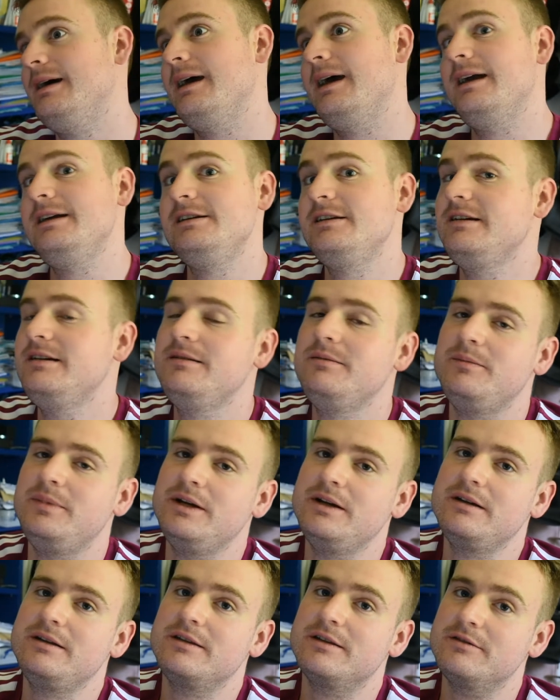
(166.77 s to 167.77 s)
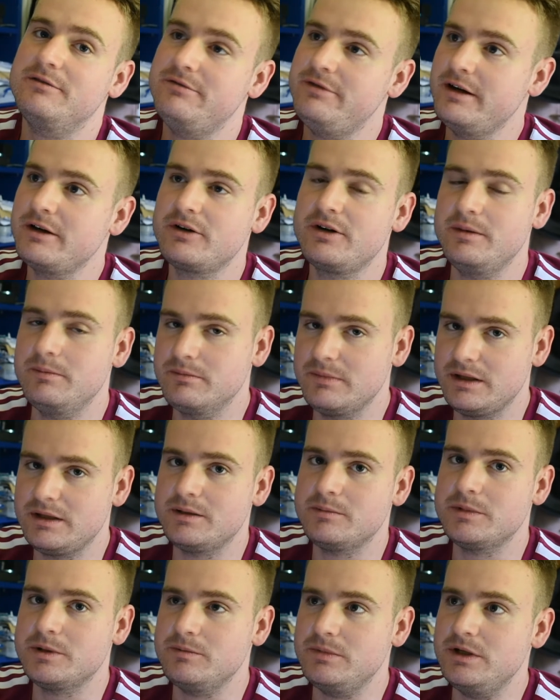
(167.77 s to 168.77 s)
18 being the very
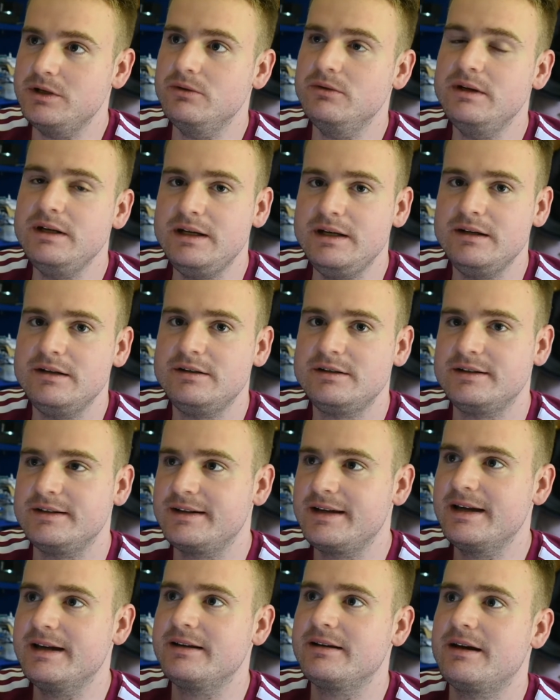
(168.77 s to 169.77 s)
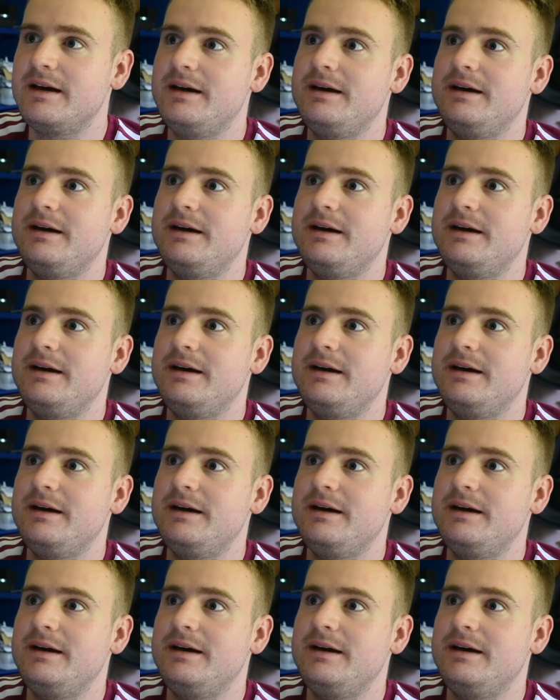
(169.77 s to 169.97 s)
minimum you need to get